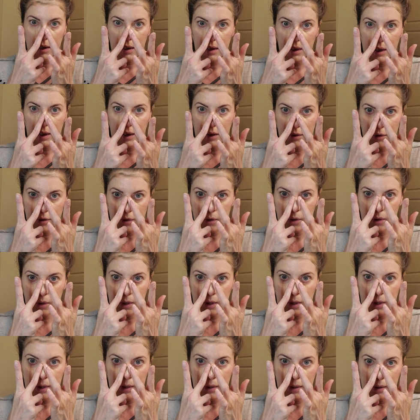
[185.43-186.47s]
and you're going
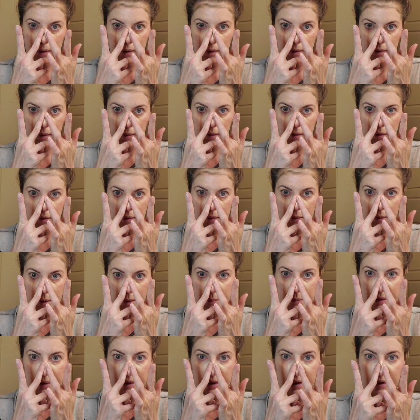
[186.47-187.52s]
to
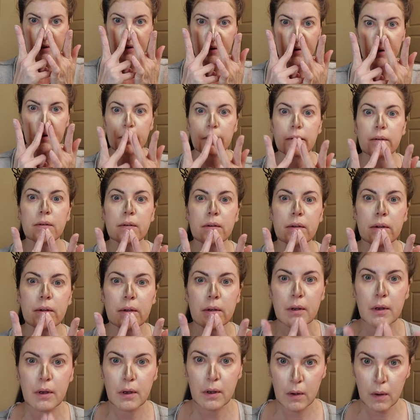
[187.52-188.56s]
swipe it down your nose.
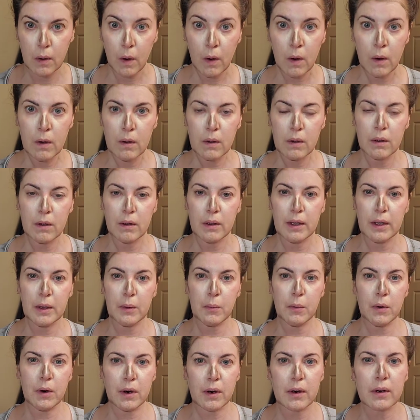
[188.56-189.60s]
Oh, it
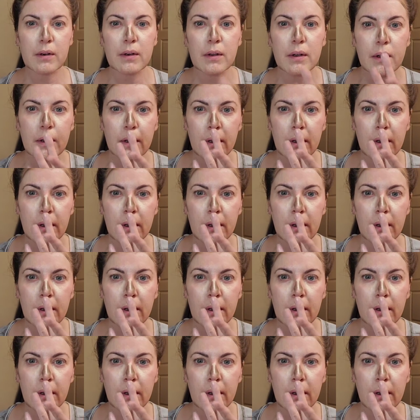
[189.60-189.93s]
worked.